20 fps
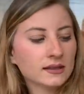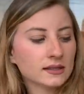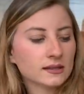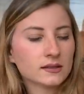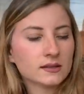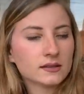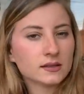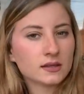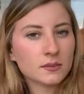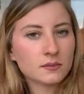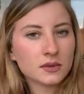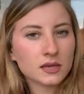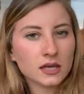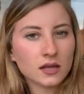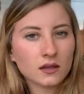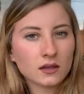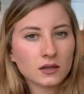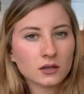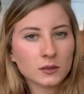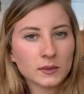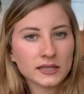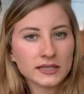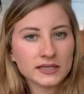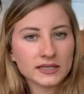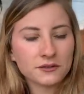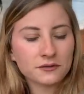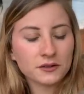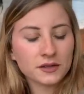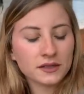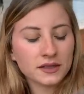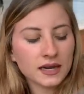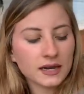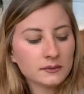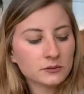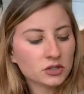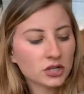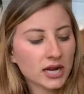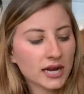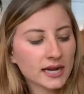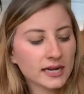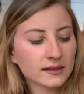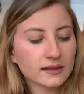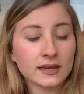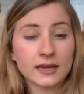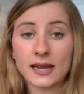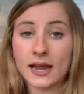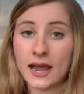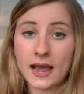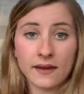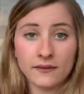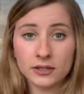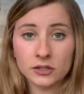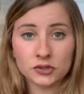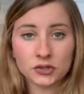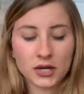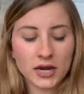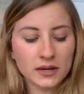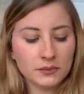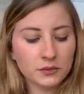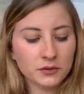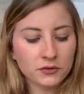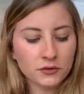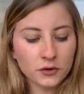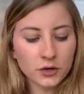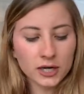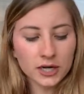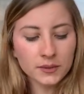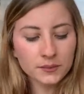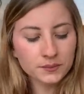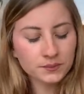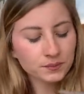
This is something a little bit different that I'm trying, that I haven't tried before.